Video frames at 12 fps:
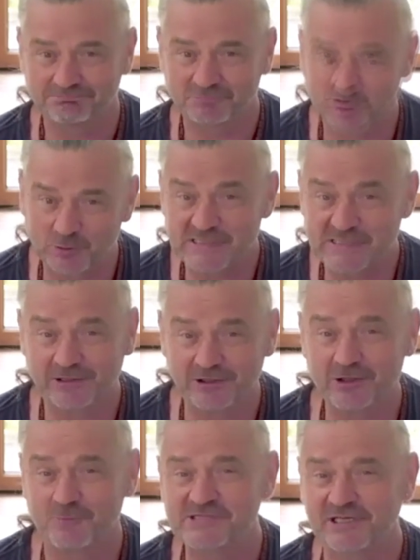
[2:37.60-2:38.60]
you're, miss,
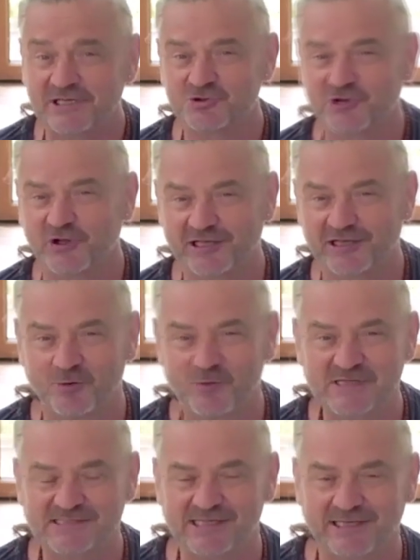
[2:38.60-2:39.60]
you're missing a trick. You're
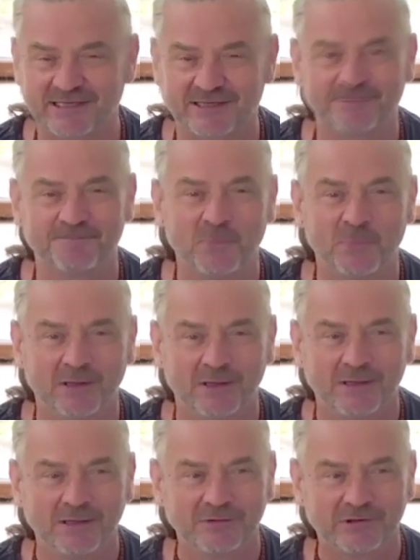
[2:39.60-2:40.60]
missing
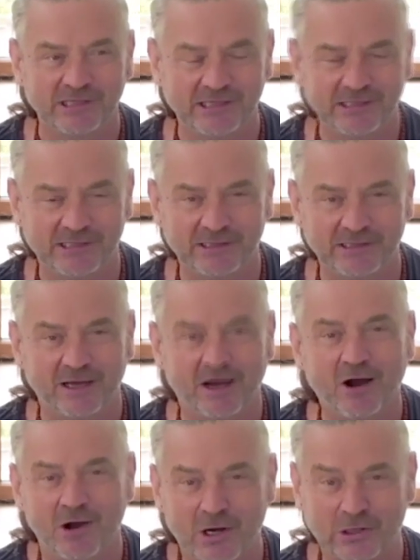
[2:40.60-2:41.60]
the
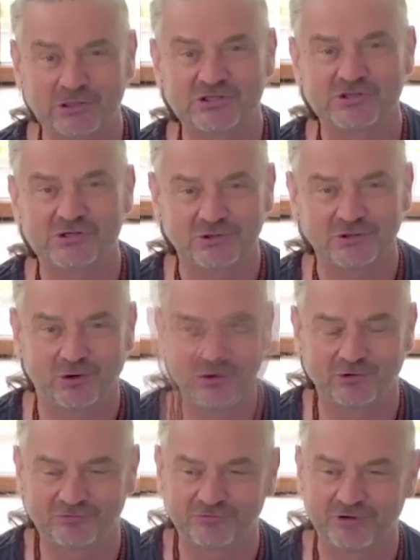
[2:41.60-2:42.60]
art
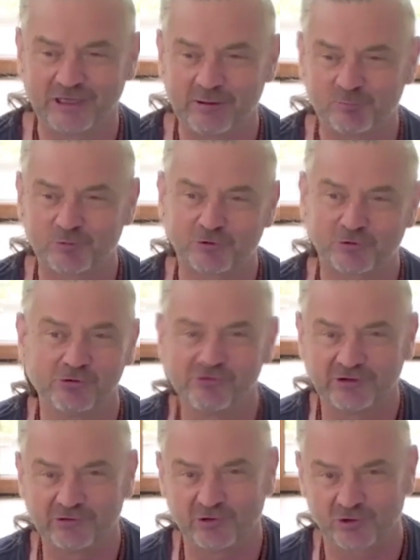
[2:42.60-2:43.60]
of
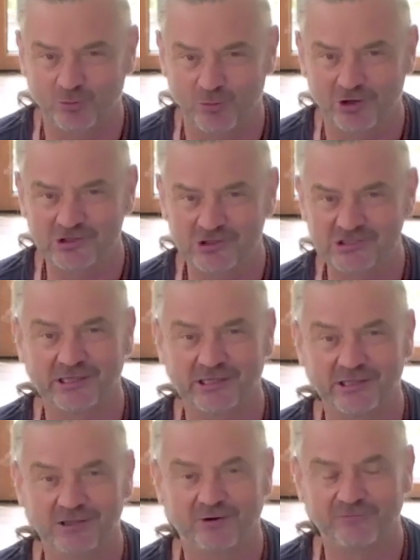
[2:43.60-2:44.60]
improving the
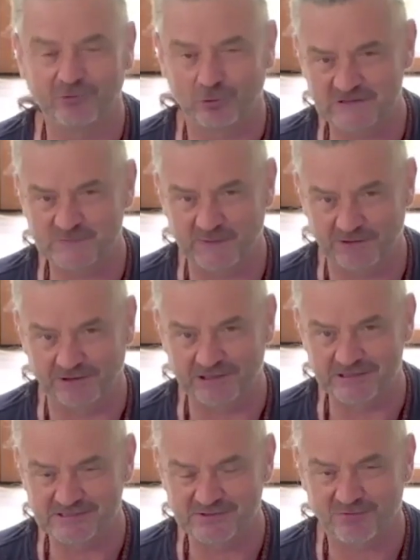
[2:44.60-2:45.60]
quality of your
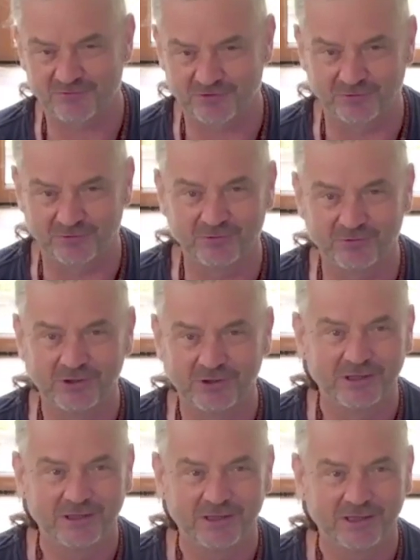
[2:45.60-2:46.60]
experience through.
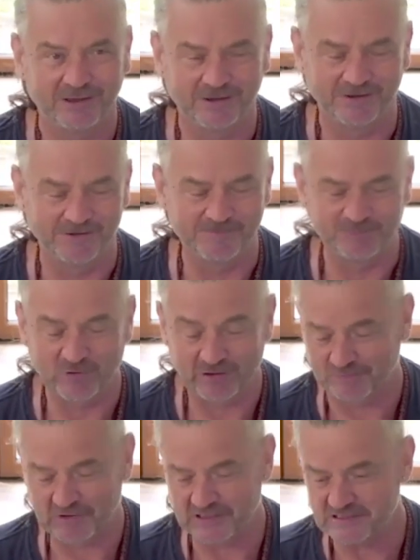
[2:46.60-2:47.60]
Um,
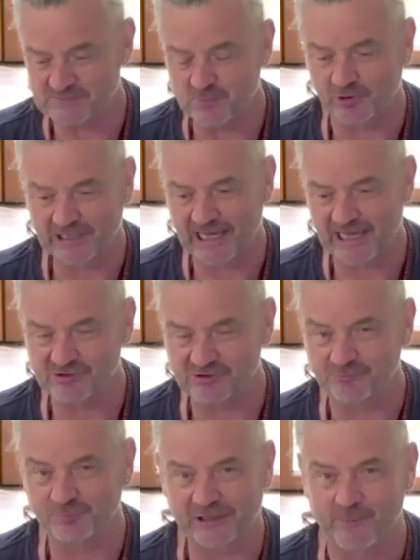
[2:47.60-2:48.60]
it's more a case
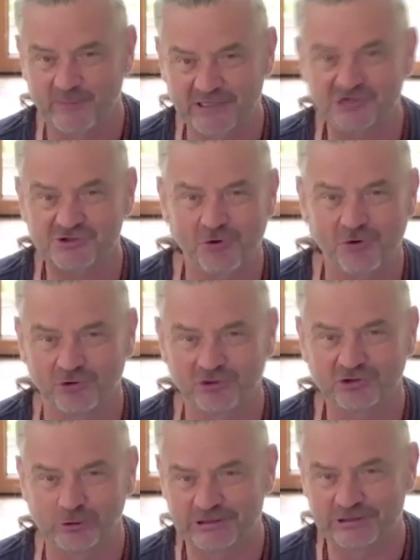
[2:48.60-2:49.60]
of becoming strong at
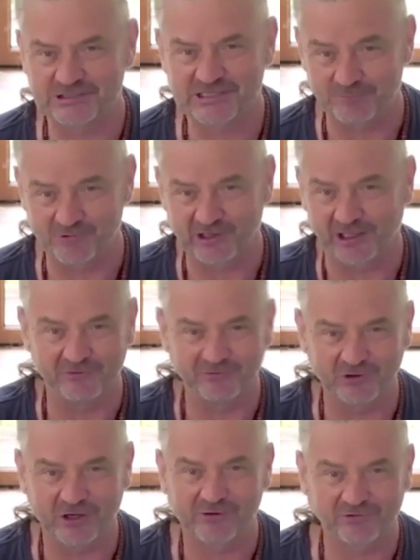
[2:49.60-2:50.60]
doing the same thing
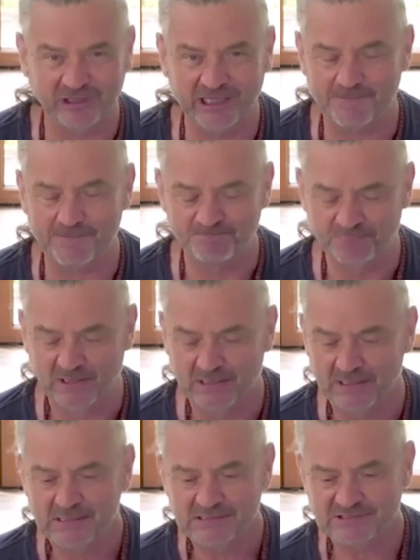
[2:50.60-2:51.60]
over and over again.
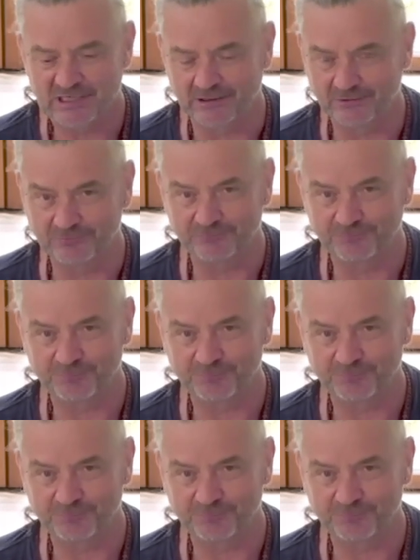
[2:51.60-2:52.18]
So